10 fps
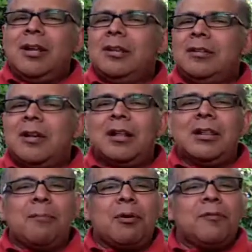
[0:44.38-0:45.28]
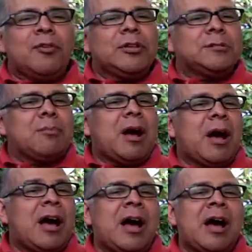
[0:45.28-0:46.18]
he's got the perfect
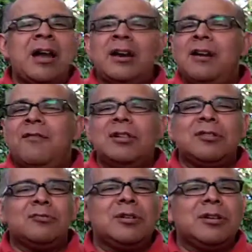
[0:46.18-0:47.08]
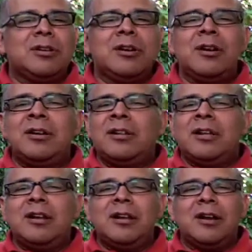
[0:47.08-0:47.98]
spot and everything's really good, and
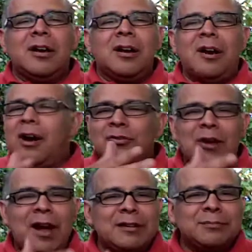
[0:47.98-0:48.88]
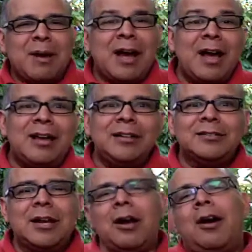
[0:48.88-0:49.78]
then a car drives by and he's
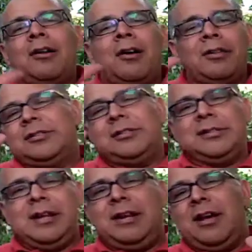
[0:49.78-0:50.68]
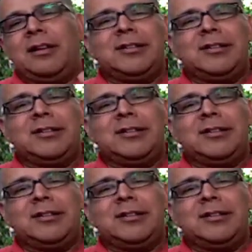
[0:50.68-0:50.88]
like, oh no, this isn't any good.